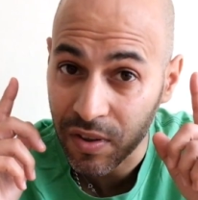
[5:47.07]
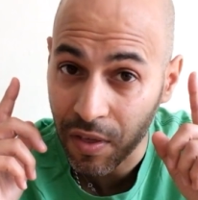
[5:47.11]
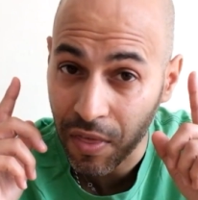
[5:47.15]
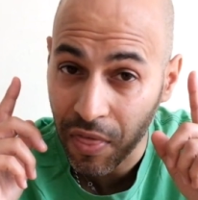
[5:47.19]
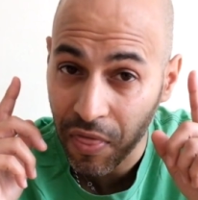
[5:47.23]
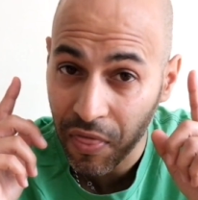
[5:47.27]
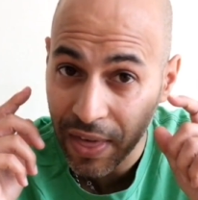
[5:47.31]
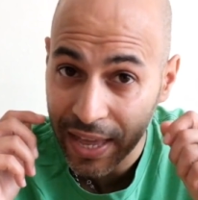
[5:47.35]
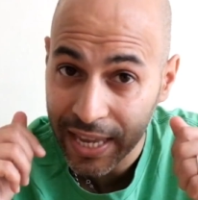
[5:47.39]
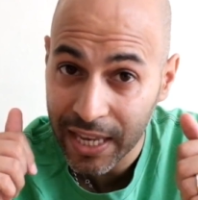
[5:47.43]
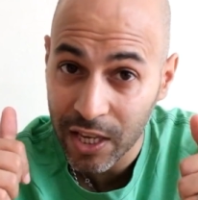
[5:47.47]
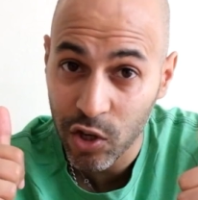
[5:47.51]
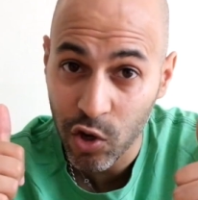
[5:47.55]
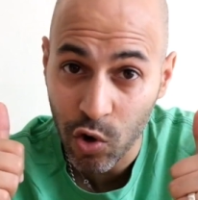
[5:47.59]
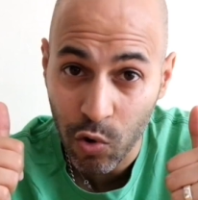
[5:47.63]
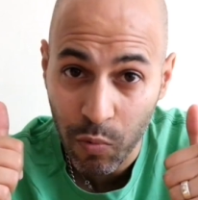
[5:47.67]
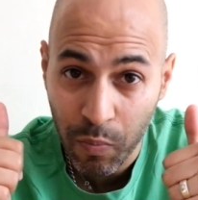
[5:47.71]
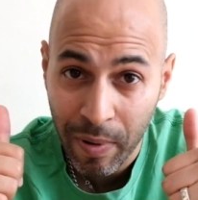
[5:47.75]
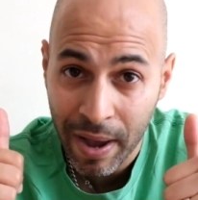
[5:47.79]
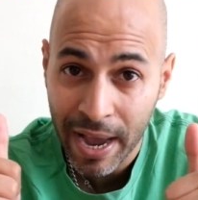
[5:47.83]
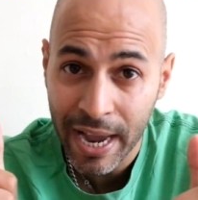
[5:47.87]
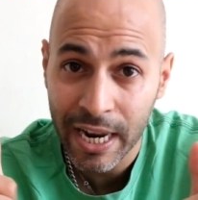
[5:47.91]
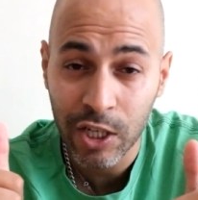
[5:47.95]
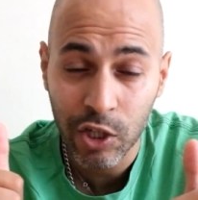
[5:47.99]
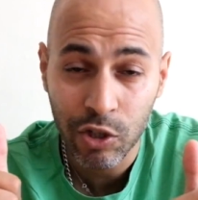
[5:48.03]
So thank you,
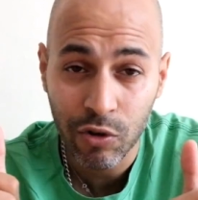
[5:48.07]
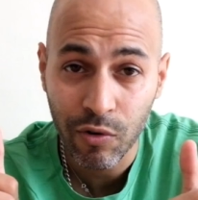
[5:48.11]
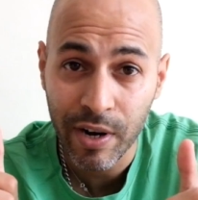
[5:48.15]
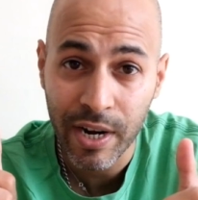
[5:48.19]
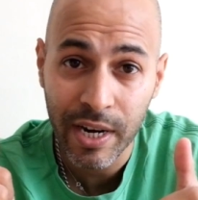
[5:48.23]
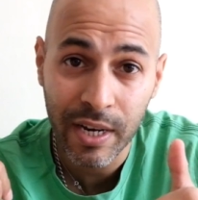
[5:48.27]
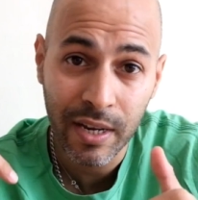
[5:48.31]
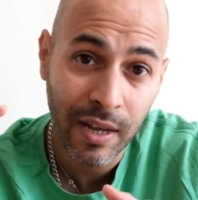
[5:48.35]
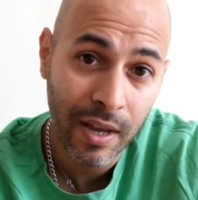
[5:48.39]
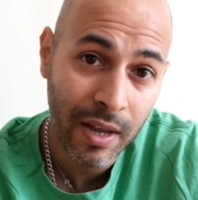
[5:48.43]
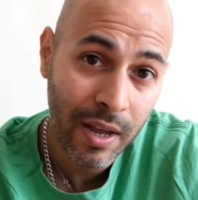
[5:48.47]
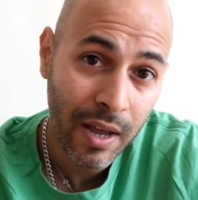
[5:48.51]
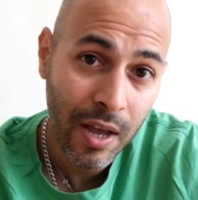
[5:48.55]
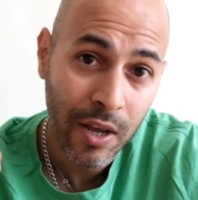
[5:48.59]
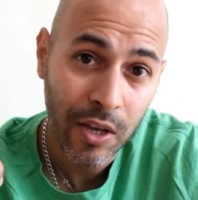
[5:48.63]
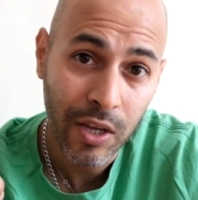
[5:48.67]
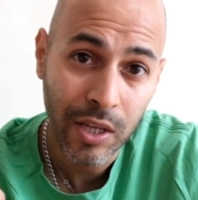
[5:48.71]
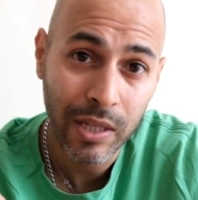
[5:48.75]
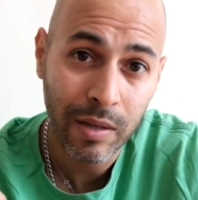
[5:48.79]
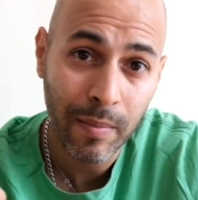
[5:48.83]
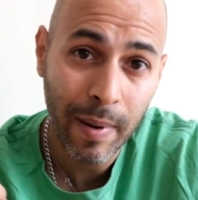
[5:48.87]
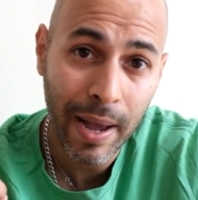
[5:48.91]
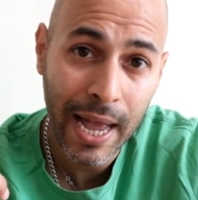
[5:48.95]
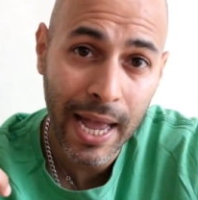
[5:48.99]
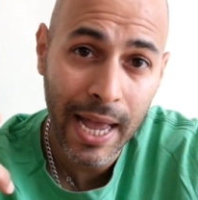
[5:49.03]
Patrick,
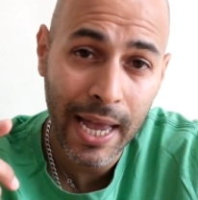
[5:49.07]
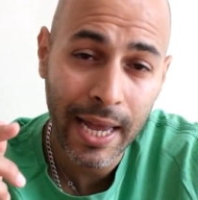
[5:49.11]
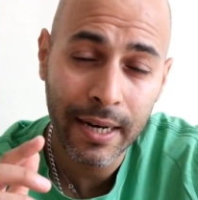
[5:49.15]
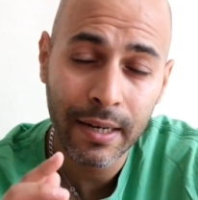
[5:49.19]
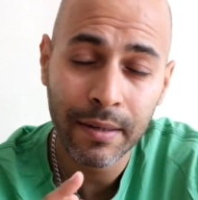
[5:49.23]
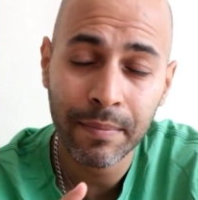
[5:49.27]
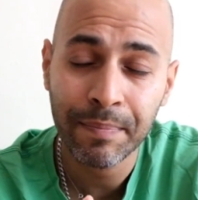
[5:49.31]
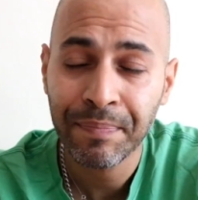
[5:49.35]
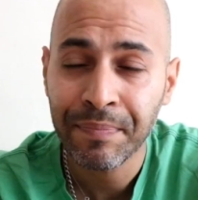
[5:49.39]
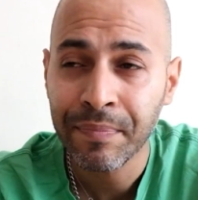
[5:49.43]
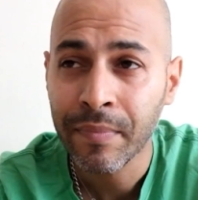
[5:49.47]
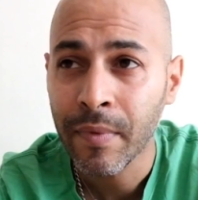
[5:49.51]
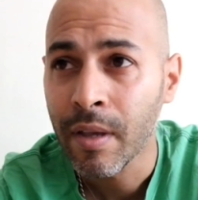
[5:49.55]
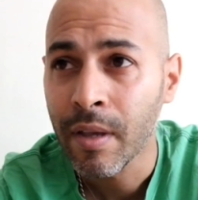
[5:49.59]
you're the man.